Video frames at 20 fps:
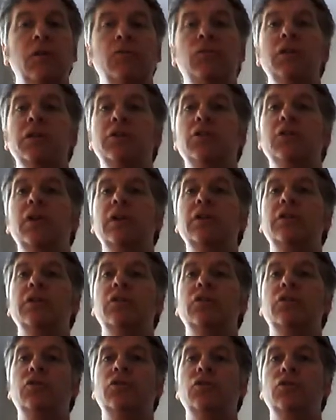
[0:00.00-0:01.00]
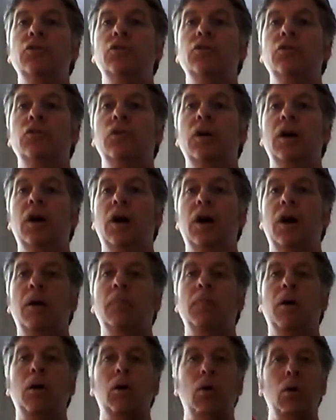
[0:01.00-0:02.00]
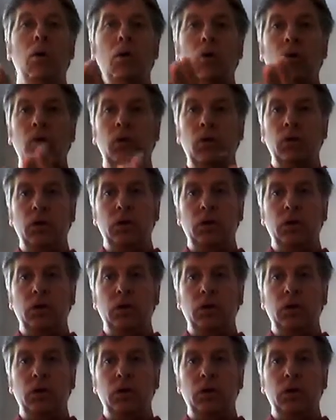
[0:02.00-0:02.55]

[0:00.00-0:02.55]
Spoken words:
redirected to a whole